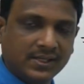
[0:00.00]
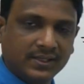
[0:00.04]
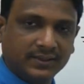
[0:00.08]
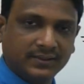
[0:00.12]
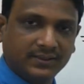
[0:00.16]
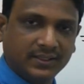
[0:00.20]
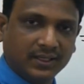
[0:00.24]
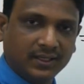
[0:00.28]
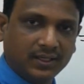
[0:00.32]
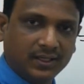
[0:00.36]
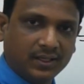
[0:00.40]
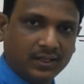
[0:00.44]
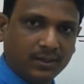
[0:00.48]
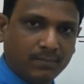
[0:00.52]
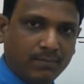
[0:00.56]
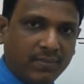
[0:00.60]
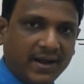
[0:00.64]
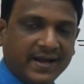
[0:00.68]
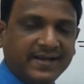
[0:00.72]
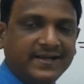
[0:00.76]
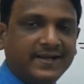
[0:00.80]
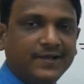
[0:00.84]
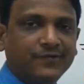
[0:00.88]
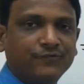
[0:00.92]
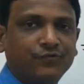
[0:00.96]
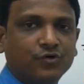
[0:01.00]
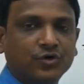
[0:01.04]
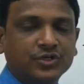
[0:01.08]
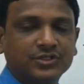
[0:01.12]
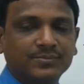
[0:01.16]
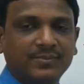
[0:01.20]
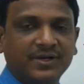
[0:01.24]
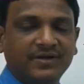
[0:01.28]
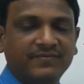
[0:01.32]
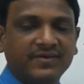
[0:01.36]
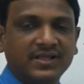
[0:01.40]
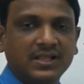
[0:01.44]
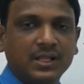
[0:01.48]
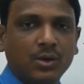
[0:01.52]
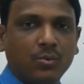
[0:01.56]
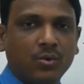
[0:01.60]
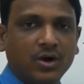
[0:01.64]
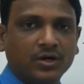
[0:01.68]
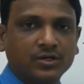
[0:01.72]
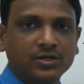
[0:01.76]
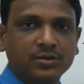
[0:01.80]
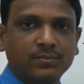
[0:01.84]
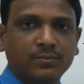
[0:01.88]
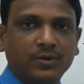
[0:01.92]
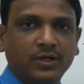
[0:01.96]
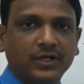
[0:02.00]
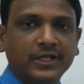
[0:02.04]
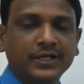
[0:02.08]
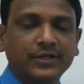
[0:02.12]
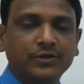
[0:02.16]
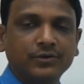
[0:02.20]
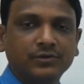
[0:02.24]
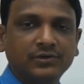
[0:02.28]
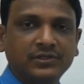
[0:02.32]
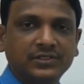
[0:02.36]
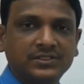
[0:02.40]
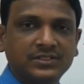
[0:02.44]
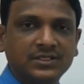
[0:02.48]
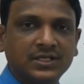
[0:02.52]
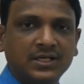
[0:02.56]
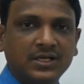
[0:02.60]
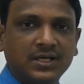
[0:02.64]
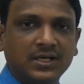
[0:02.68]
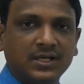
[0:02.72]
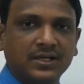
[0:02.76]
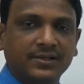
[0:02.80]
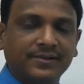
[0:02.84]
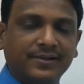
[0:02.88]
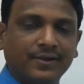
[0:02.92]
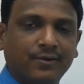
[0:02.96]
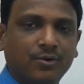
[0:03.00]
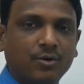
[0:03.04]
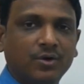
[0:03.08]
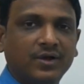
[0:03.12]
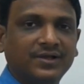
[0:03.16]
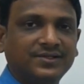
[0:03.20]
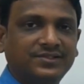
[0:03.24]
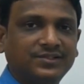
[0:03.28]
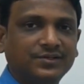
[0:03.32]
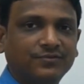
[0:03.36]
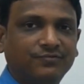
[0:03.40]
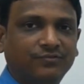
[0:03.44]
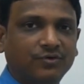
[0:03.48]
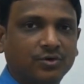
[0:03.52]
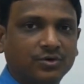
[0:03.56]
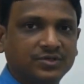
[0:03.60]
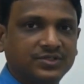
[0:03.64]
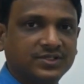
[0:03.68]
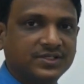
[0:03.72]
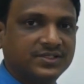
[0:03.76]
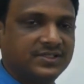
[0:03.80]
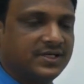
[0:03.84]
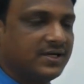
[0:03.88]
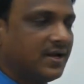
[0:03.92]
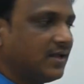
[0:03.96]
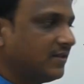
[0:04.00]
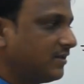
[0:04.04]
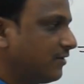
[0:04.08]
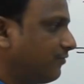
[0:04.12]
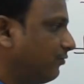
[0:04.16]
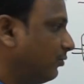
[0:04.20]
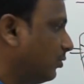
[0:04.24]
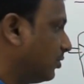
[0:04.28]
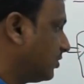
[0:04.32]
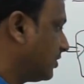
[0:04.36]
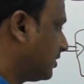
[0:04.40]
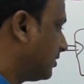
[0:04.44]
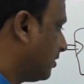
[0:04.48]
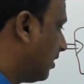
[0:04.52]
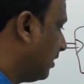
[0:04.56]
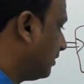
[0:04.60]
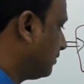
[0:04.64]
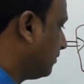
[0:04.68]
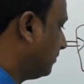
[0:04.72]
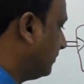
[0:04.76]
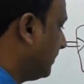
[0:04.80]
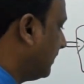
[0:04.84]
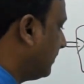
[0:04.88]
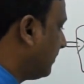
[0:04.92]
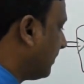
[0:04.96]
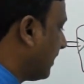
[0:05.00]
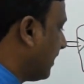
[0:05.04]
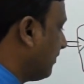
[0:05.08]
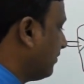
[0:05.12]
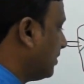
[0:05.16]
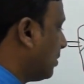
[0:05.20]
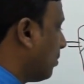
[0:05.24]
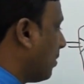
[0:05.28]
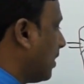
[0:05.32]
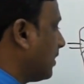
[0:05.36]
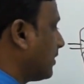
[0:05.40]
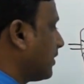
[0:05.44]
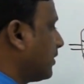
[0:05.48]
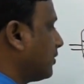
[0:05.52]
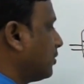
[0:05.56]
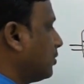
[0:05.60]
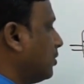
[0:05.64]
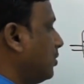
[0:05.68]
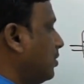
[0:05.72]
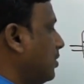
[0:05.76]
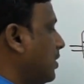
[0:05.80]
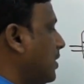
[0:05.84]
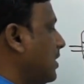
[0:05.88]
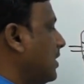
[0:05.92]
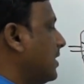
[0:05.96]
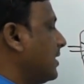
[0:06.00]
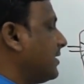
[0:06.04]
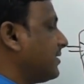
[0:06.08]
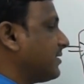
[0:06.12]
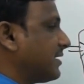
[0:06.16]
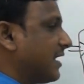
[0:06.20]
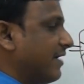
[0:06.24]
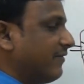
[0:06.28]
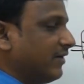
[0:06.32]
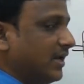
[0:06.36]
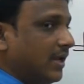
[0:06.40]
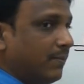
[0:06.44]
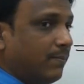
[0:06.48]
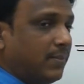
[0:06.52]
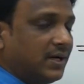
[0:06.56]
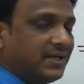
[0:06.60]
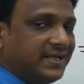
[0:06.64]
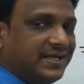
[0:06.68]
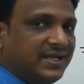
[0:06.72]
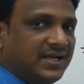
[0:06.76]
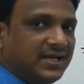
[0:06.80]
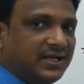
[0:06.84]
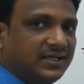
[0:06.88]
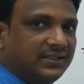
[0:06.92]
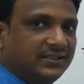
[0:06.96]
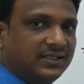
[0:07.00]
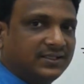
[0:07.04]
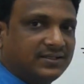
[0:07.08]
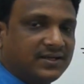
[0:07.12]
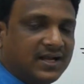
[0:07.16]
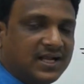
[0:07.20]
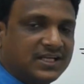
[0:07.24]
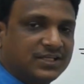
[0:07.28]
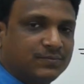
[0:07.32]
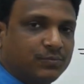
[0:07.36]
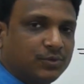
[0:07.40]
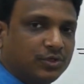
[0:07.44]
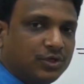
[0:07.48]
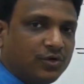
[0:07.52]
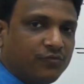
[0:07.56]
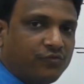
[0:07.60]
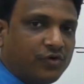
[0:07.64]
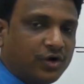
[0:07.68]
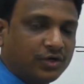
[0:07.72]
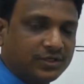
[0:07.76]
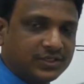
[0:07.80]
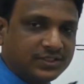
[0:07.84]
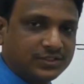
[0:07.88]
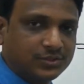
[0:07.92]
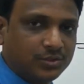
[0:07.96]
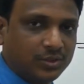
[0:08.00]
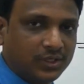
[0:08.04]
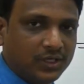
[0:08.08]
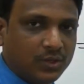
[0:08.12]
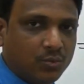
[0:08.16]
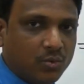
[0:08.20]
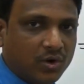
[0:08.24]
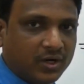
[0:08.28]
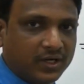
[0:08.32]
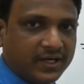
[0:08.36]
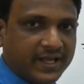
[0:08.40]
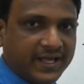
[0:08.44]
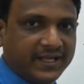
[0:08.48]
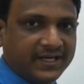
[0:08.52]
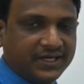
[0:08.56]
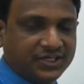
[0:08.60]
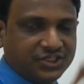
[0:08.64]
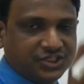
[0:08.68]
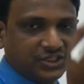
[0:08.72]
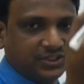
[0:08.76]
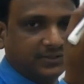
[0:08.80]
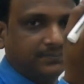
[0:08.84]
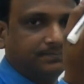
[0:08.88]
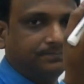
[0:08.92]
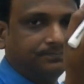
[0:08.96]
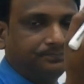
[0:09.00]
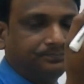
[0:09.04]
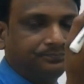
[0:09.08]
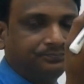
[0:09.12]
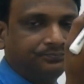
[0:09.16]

the binding force between the water molecules the cohesive forces and other forces also they drive the water to travel up but here the transport of water is only one direction